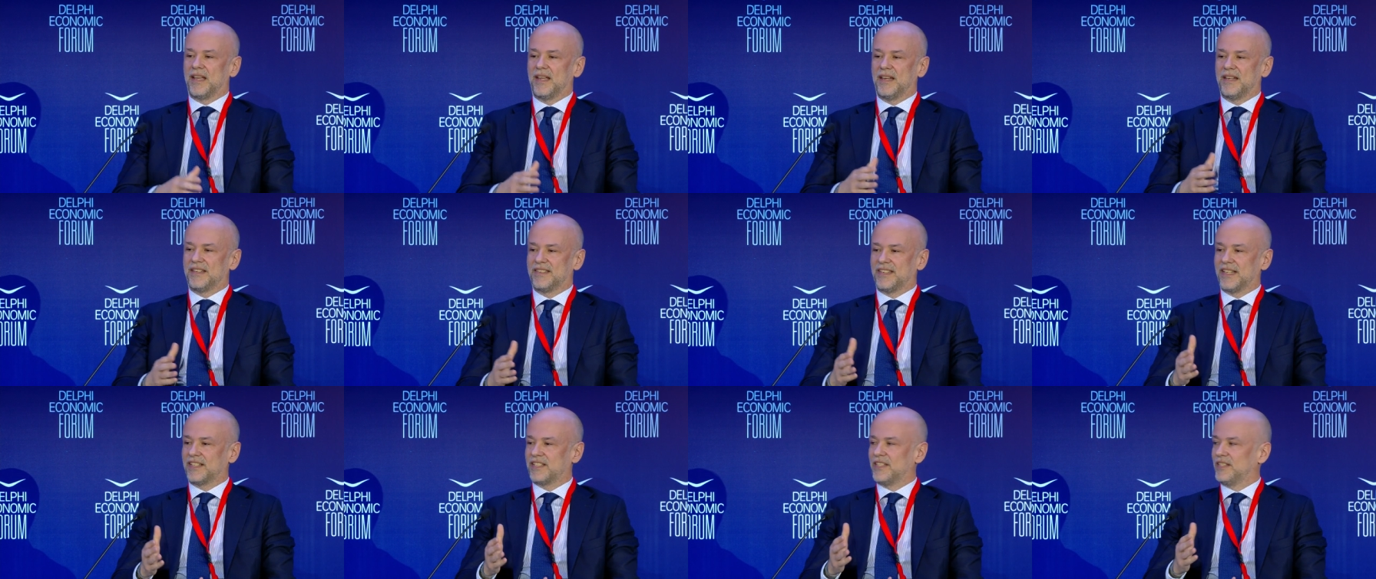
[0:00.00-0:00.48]

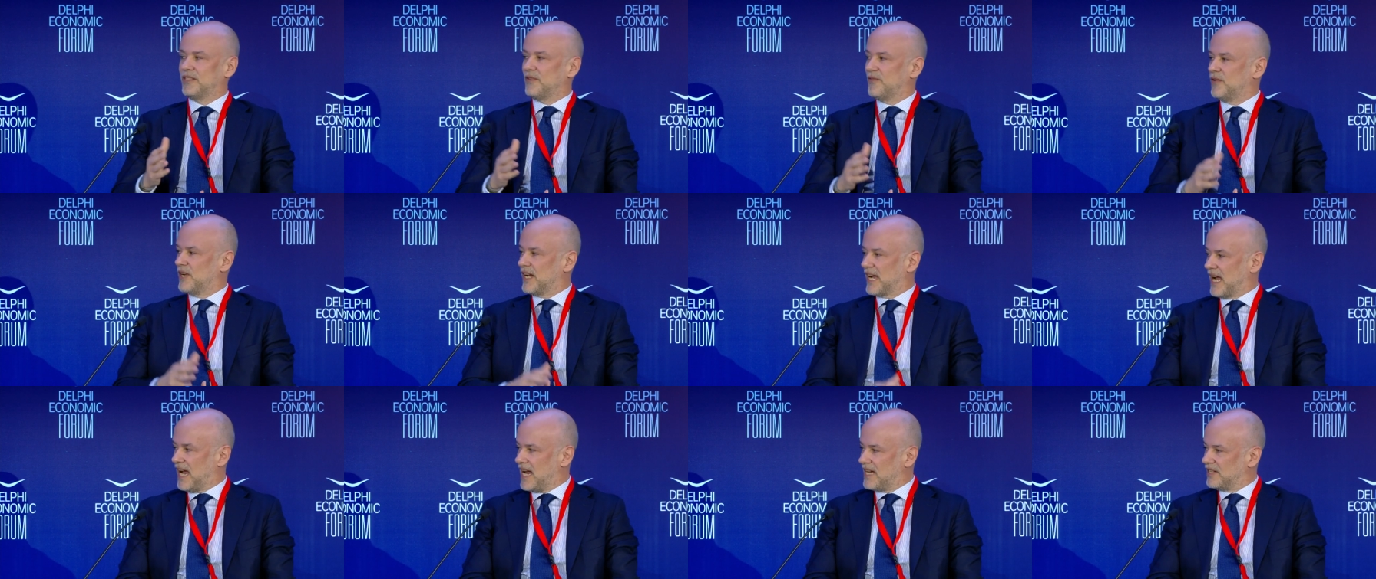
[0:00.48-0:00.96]
in 60
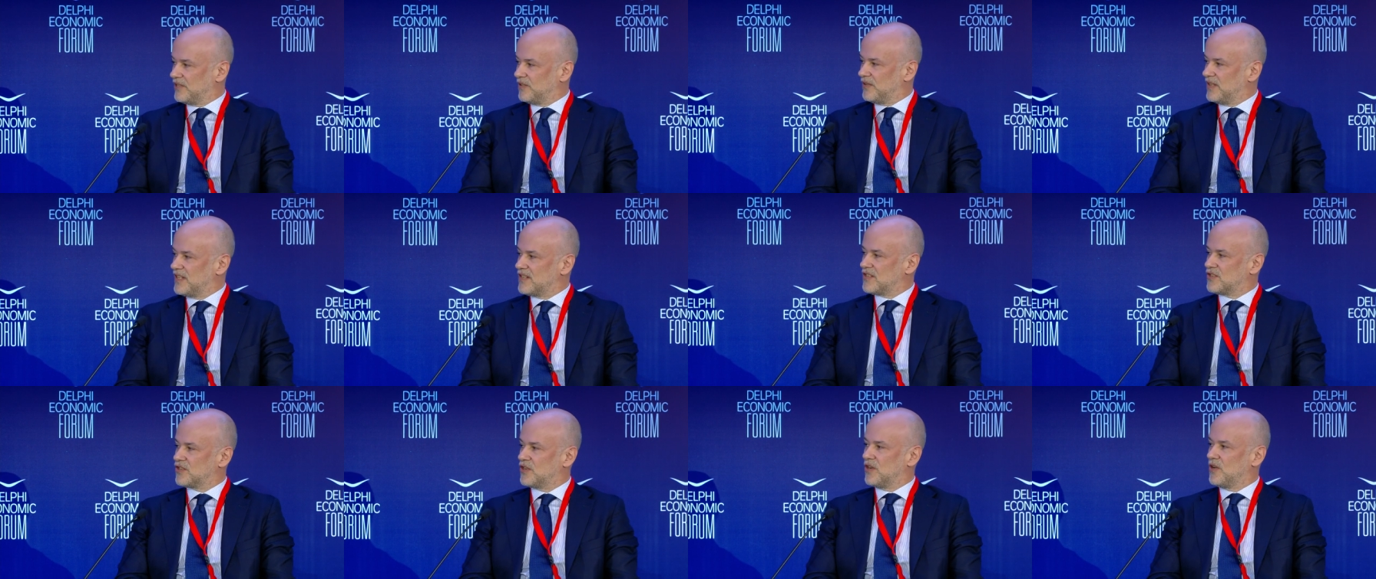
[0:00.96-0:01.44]
different
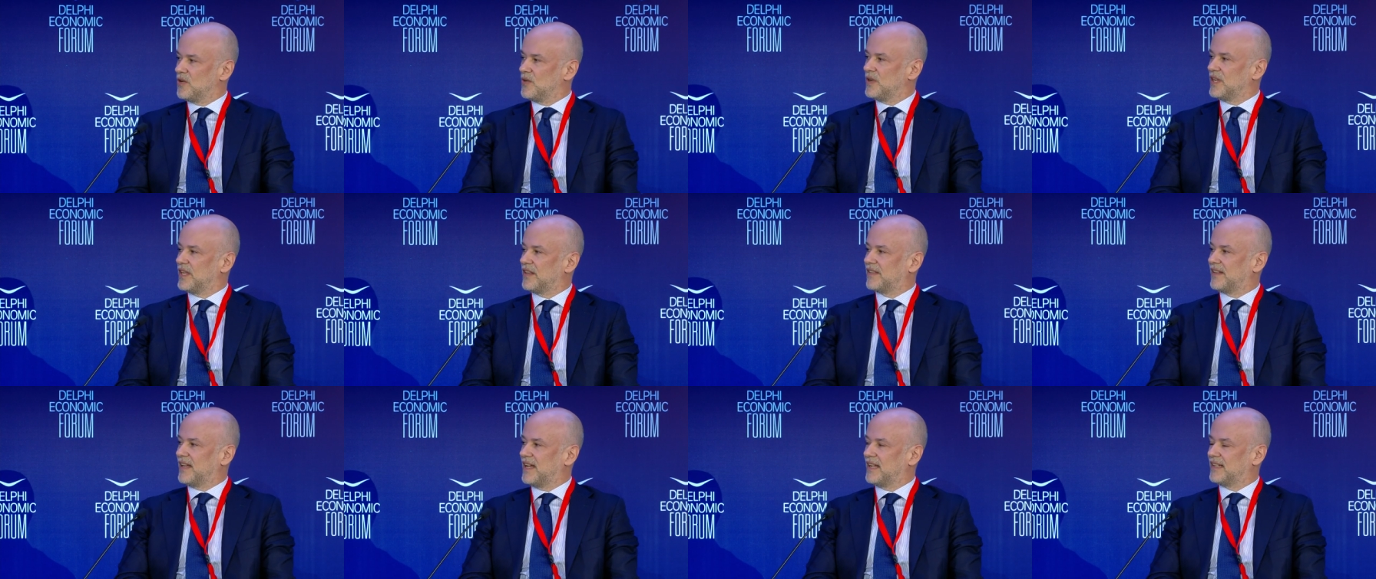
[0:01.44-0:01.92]
countries,
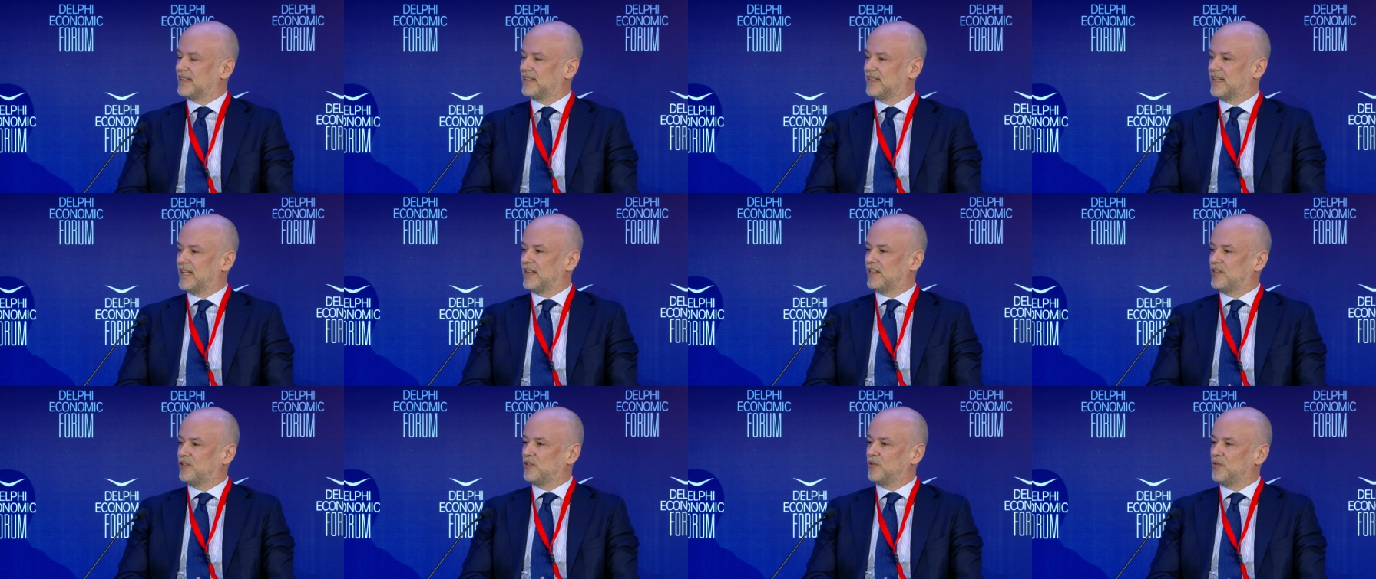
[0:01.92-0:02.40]
showing
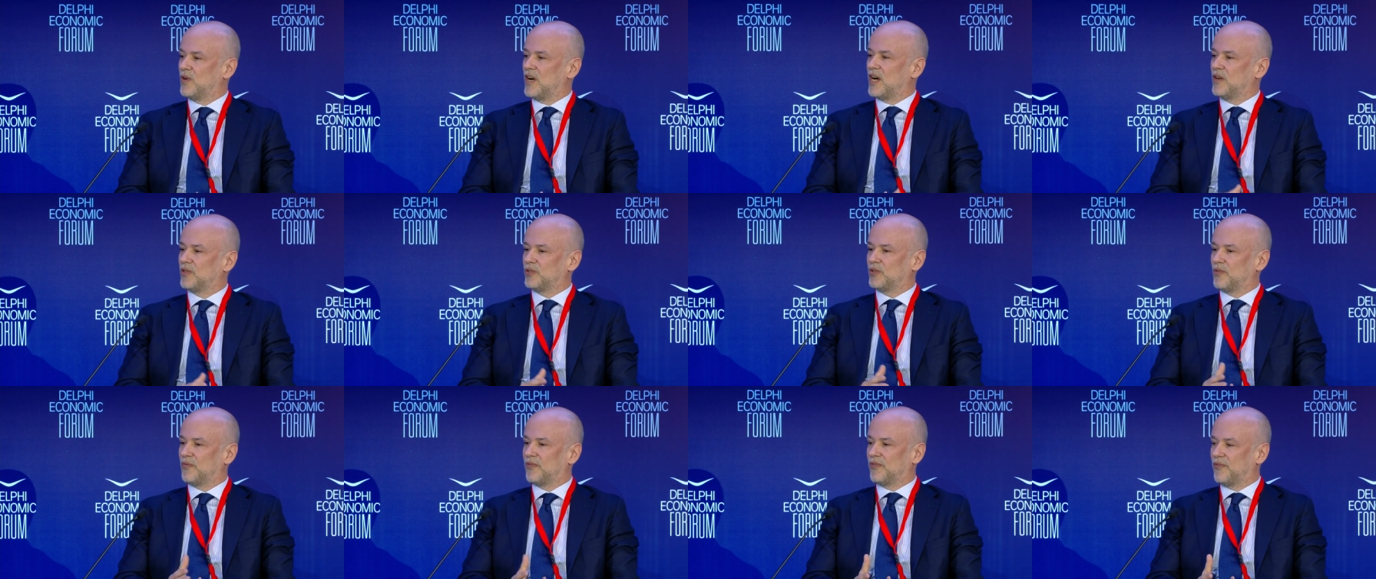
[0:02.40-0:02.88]
that two
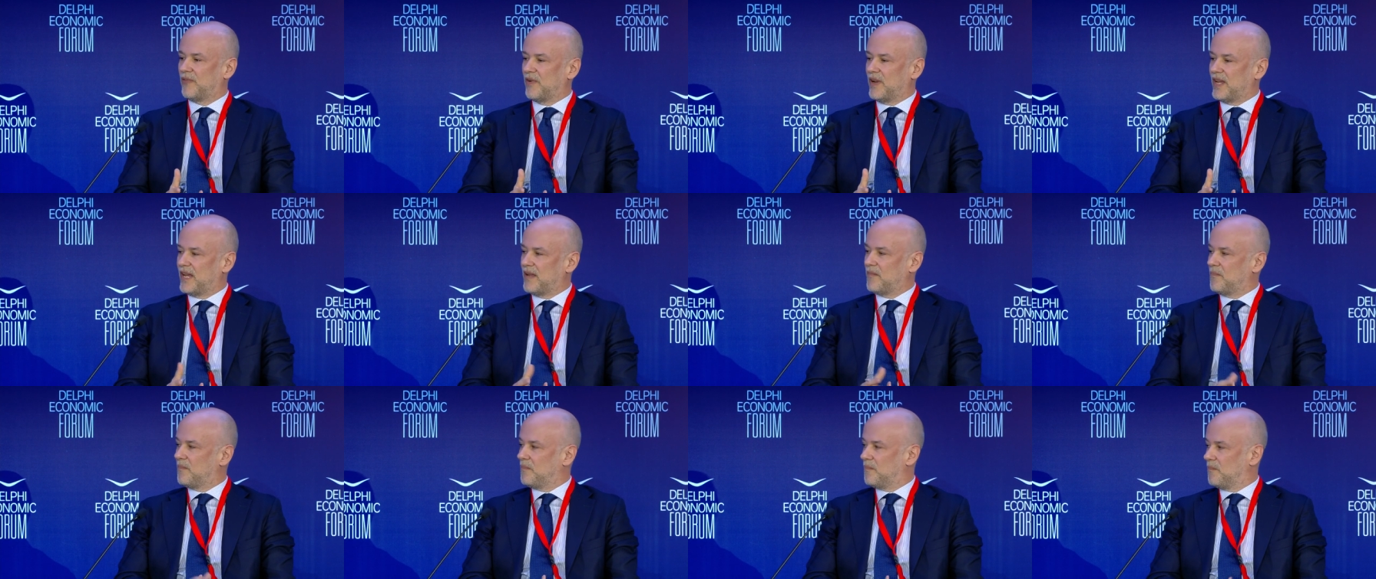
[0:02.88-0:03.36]
out of
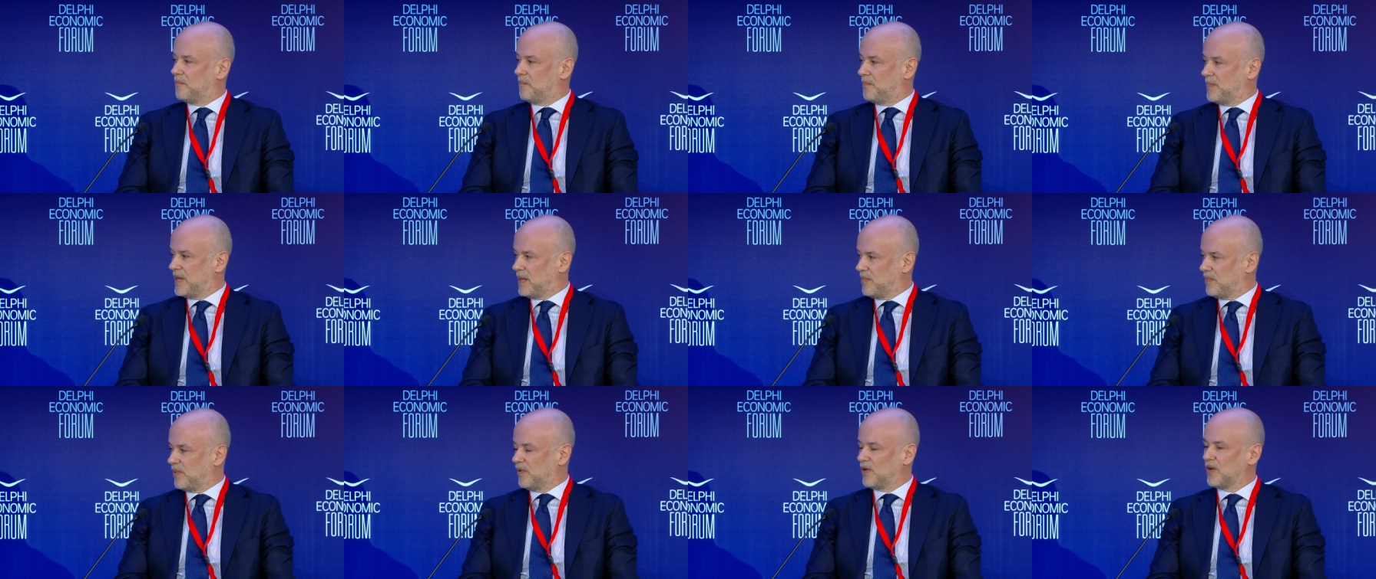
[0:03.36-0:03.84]
three
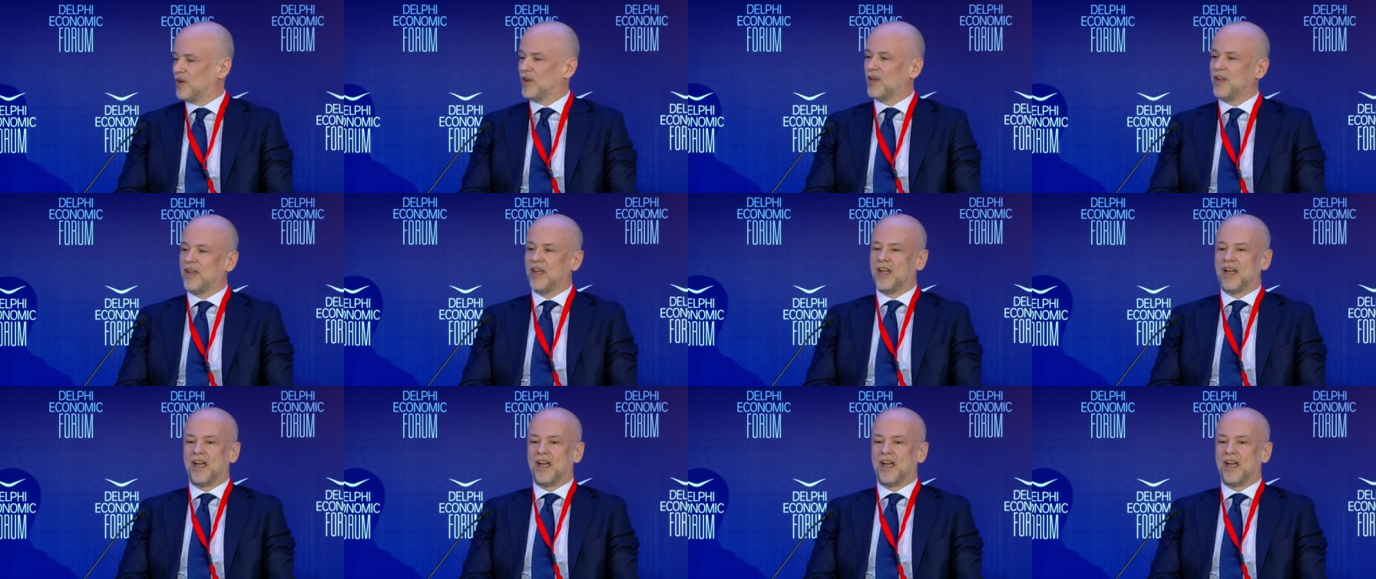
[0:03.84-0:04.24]
people